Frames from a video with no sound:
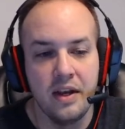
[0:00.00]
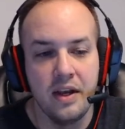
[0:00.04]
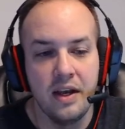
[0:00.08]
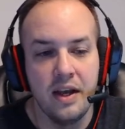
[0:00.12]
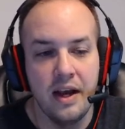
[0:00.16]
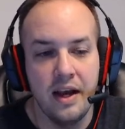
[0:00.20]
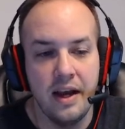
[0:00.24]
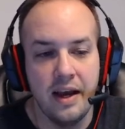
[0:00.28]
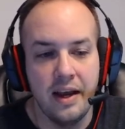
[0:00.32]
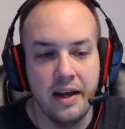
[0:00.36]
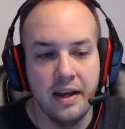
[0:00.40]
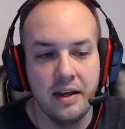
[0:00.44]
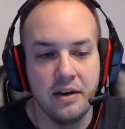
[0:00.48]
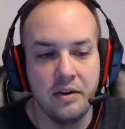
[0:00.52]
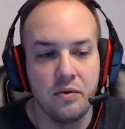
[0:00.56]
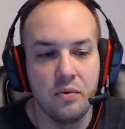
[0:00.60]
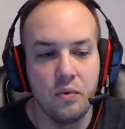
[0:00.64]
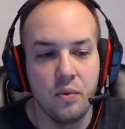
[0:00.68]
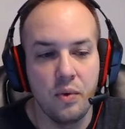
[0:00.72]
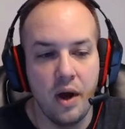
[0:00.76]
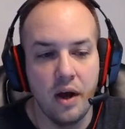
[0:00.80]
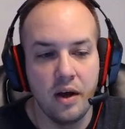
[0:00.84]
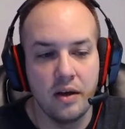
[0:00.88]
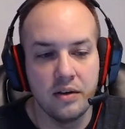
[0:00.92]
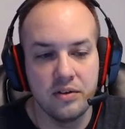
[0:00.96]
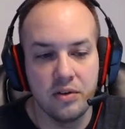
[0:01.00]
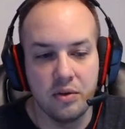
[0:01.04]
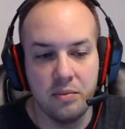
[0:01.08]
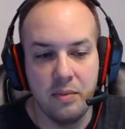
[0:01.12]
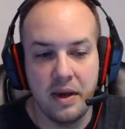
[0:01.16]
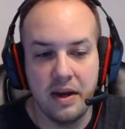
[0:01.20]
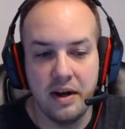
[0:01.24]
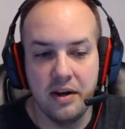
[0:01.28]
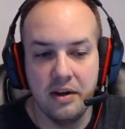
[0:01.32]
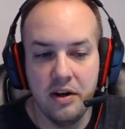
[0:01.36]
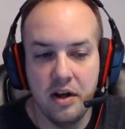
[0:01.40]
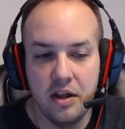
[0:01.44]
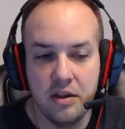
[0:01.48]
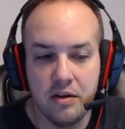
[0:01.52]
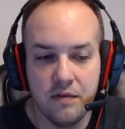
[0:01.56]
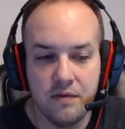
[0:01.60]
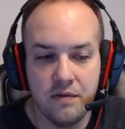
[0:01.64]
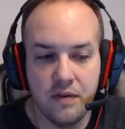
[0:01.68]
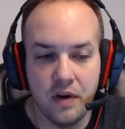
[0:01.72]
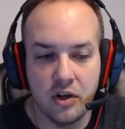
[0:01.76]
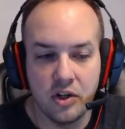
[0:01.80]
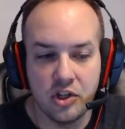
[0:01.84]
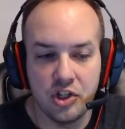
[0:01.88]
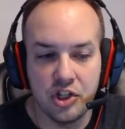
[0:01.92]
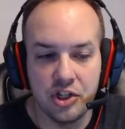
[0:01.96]
And we also made another
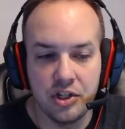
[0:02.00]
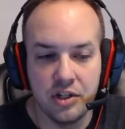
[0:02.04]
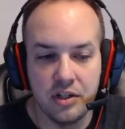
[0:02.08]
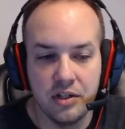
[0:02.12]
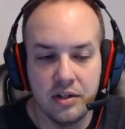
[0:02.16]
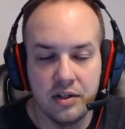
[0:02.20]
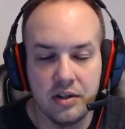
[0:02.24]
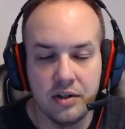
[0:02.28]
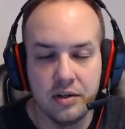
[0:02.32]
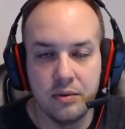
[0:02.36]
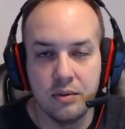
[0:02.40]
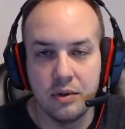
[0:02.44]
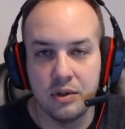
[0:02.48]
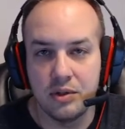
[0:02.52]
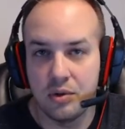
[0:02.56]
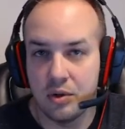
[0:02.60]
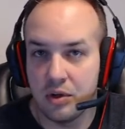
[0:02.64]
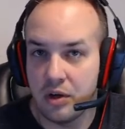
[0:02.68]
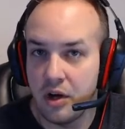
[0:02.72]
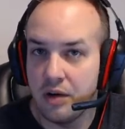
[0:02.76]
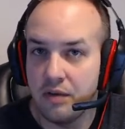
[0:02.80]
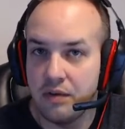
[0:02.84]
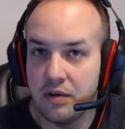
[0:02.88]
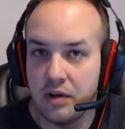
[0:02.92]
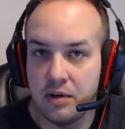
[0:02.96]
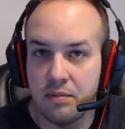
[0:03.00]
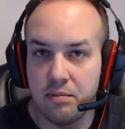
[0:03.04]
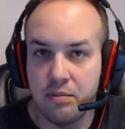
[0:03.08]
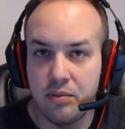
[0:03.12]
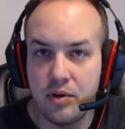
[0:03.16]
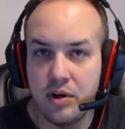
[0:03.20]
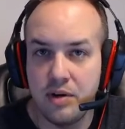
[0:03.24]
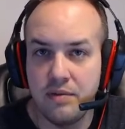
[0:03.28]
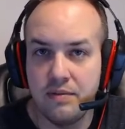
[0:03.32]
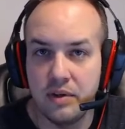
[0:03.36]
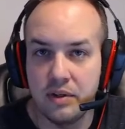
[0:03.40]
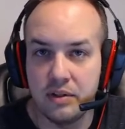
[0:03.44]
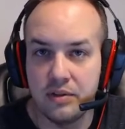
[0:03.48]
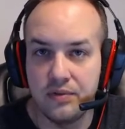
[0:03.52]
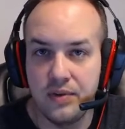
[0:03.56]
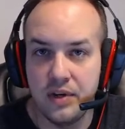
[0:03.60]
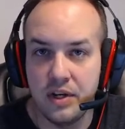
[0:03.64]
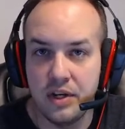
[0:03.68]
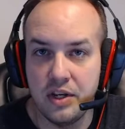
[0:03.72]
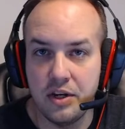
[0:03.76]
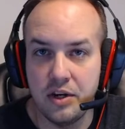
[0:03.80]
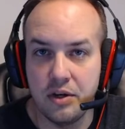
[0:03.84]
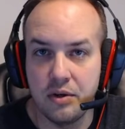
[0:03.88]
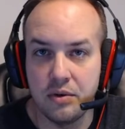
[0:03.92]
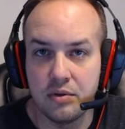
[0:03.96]
function, which were covered in previous
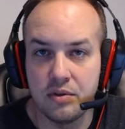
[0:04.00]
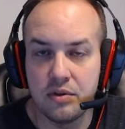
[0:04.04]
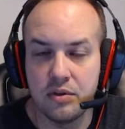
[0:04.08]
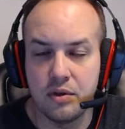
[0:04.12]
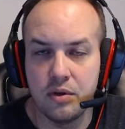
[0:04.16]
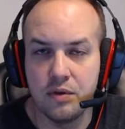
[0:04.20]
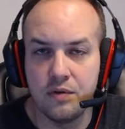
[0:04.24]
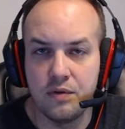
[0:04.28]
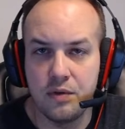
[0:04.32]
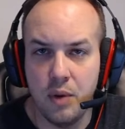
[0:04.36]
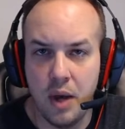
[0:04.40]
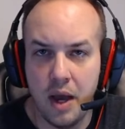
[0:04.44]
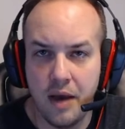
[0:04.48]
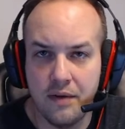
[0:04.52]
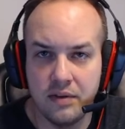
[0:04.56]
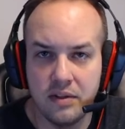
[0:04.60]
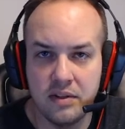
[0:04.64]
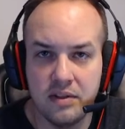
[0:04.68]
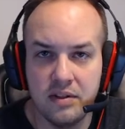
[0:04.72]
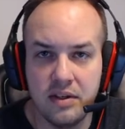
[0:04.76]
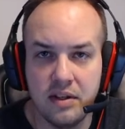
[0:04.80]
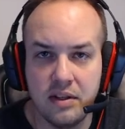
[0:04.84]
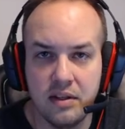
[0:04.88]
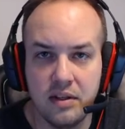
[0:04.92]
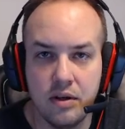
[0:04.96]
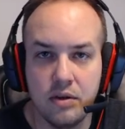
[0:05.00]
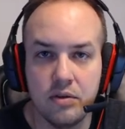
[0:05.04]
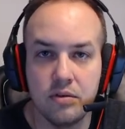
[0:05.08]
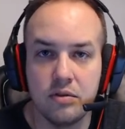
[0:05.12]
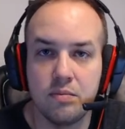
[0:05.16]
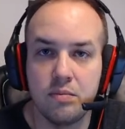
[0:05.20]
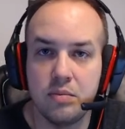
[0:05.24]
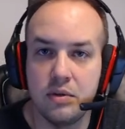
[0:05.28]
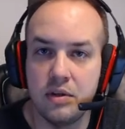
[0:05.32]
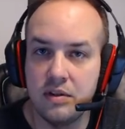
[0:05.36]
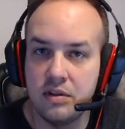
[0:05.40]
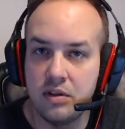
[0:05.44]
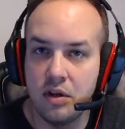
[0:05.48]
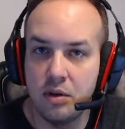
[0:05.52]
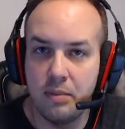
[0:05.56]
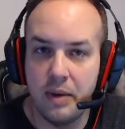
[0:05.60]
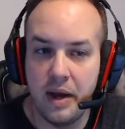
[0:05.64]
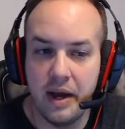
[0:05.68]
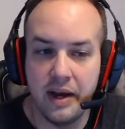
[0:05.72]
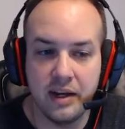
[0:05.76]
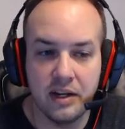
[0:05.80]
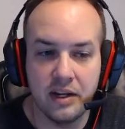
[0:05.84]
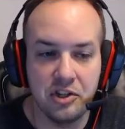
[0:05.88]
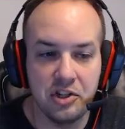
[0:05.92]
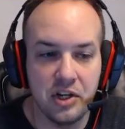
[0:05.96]
videos, so if you haven't seen those, please go
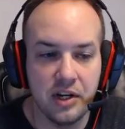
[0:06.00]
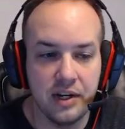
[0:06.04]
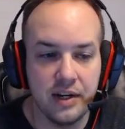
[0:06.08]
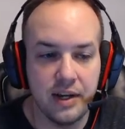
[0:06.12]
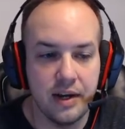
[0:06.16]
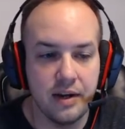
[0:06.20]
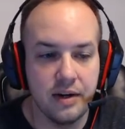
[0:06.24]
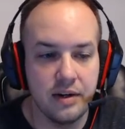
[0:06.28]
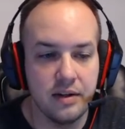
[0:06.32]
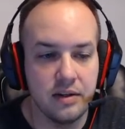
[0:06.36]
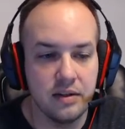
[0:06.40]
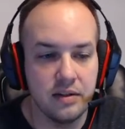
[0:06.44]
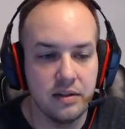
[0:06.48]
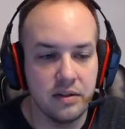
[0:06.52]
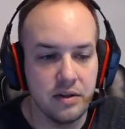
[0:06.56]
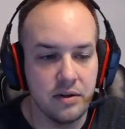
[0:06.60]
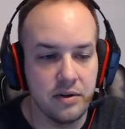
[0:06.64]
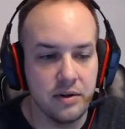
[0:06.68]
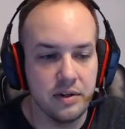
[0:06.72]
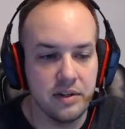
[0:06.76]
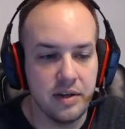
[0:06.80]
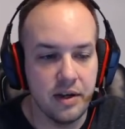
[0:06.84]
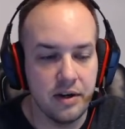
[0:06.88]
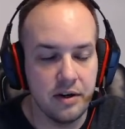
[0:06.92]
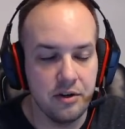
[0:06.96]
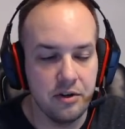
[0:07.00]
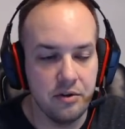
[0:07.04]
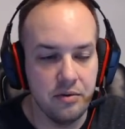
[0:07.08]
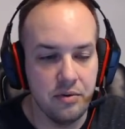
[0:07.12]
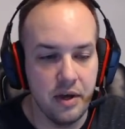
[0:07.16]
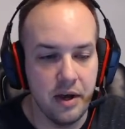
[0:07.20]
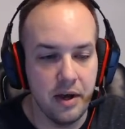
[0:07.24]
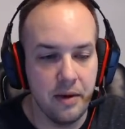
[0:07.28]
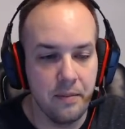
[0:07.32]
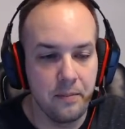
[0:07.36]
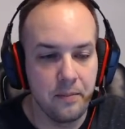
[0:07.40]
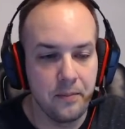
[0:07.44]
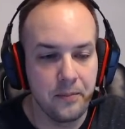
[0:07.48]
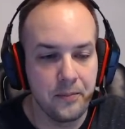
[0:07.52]
back and check out in the series how to do that.